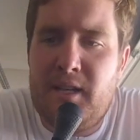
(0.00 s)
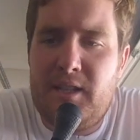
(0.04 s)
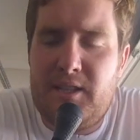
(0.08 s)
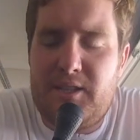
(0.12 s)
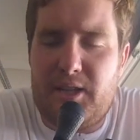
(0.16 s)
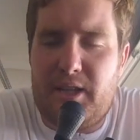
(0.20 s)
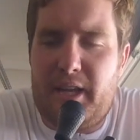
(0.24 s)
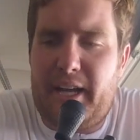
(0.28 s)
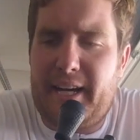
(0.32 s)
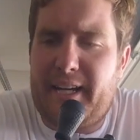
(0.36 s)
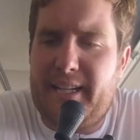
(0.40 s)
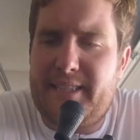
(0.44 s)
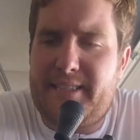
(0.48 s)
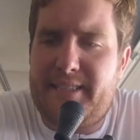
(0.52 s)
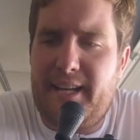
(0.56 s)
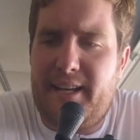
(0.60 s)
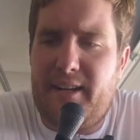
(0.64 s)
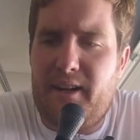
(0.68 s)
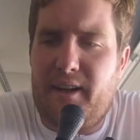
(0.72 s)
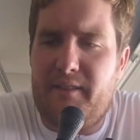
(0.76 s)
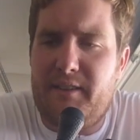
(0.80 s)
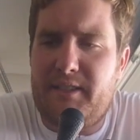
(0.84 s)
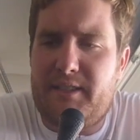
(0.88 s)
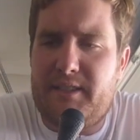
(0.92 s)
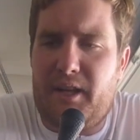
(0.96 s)
So like I
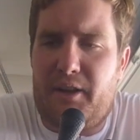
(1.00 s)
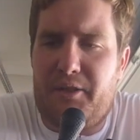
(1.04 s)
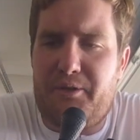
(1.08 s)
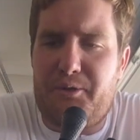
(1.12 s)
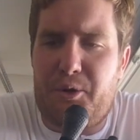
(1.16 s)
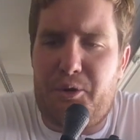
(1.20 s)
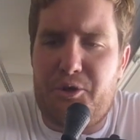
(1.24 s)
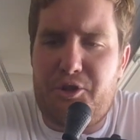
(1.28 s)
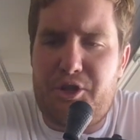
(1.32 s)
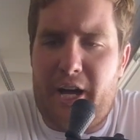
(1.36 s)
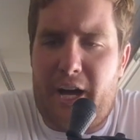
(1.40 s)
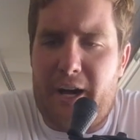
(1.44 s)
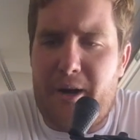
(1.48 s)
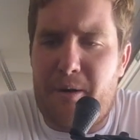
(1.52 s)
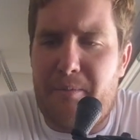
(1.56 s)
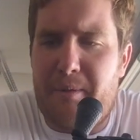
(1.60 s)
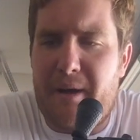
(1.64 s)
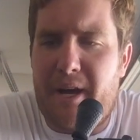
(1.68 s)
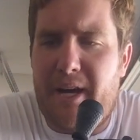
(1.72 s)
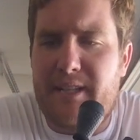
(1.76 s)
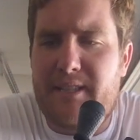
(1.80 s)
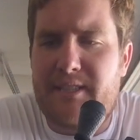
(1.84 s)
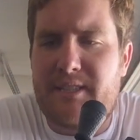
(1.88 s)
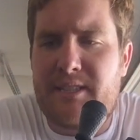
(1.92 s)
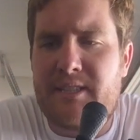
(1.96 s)
said, on this I'll throw
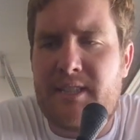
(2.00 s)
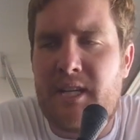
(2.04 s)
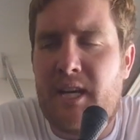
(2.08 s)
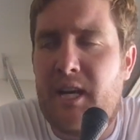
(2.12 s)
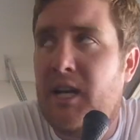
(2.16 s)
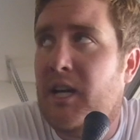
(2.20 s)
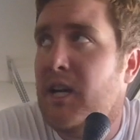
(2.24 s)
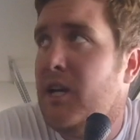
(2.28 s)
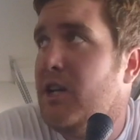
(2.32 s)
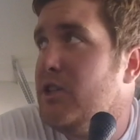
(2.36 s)
chatterbaits,